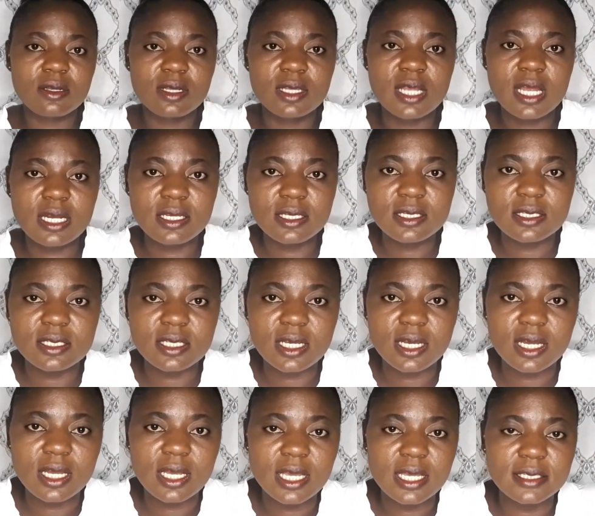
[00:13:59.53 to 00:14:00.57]
There is
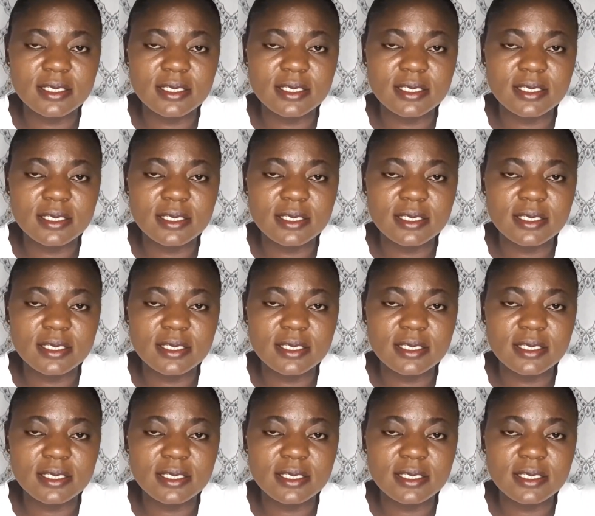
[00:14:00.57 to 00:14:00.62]
a